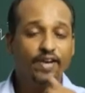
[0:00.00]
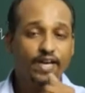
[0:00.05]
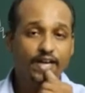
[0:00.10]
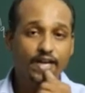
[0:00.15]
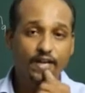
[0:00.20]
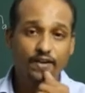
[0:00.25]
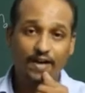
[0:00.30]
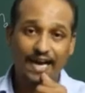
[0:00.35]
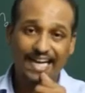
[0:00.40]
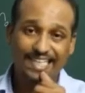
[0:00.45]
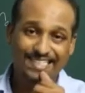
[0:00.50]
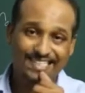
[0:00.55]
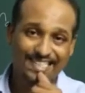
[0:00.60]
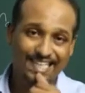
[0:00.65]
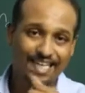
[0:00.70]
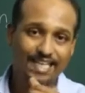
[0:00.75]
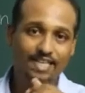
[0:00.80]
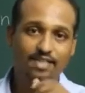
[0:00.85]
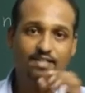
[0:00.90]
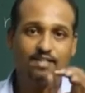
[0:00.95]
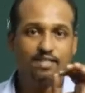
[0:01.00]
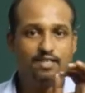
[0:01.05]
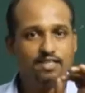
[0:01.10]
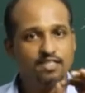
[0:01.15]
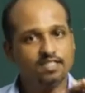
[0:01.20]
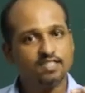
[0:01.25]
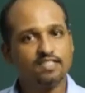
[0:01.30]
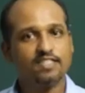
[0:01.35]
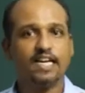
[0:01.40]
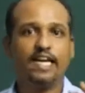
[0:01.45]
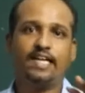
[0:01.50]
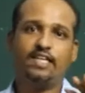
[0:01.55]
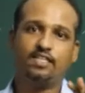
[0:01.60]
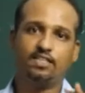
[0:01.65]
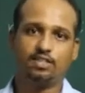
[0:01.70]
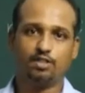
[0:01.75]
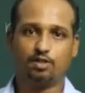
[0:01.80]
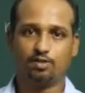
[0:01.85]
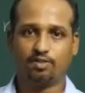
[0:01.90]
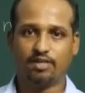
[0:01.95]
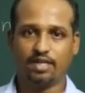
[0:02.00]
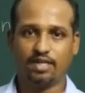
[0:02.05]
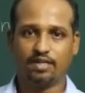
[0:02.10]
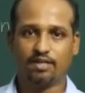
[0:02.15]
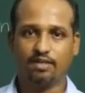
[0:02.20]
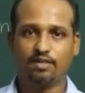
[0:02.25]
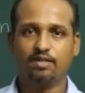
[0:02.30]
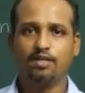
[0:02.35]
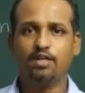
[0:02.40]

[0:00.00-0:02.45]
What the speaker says: need to assign signs to that.